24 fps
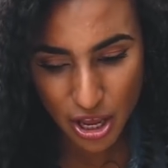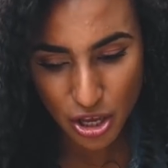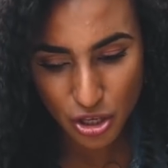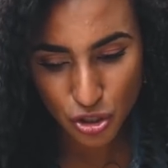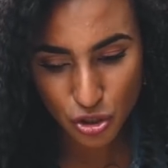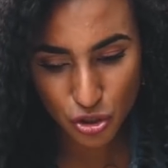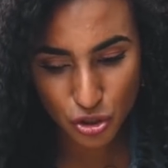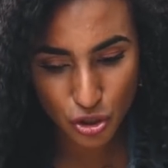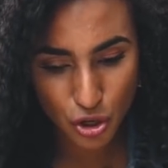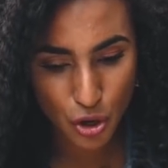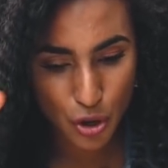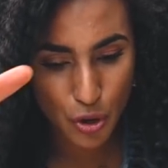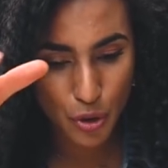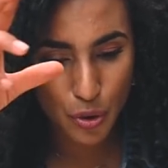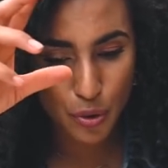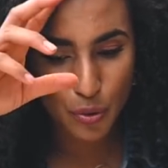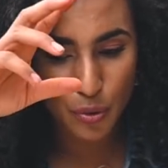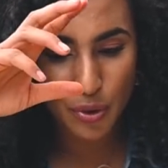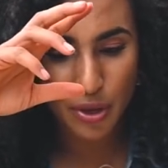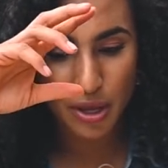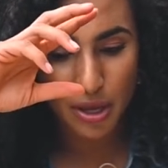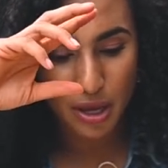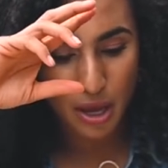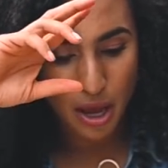
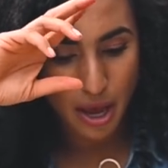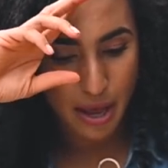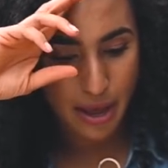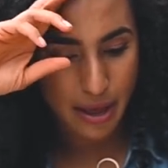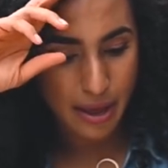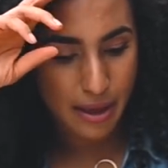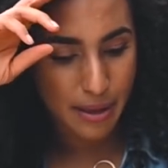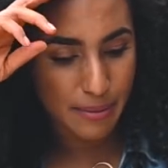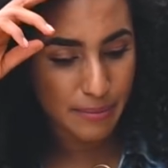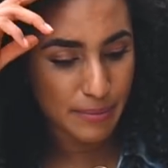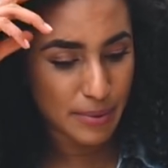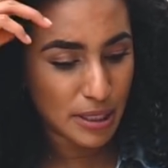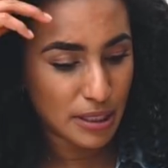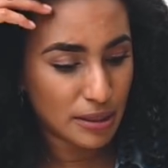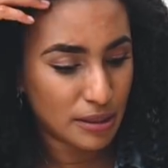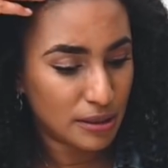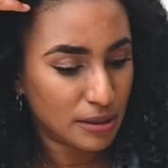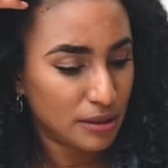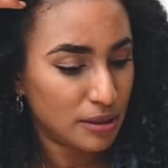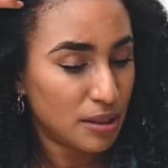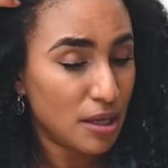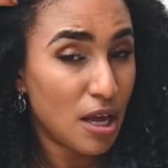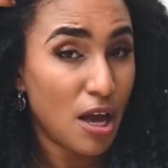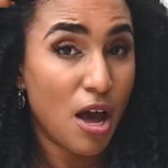So
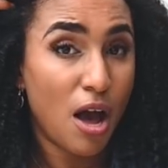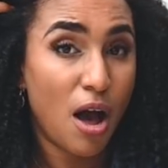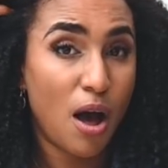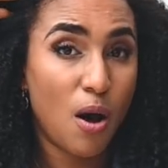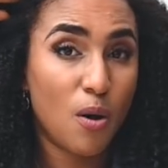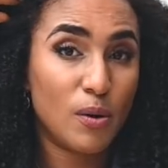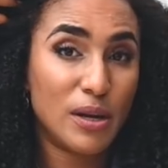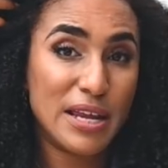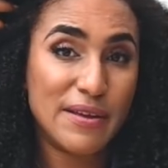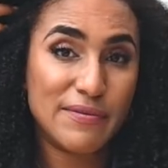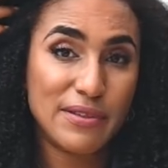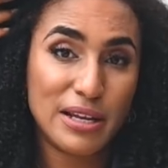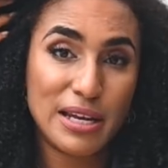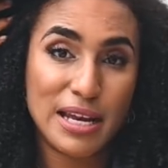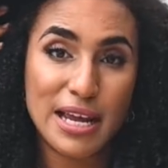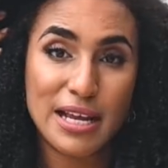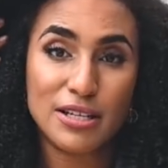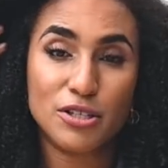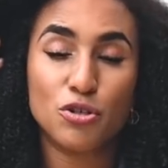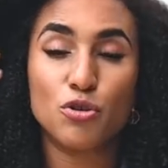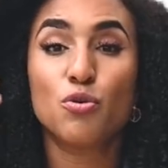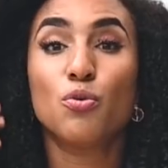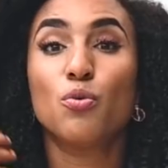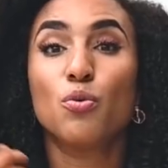I'll leave the
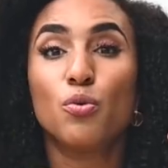link to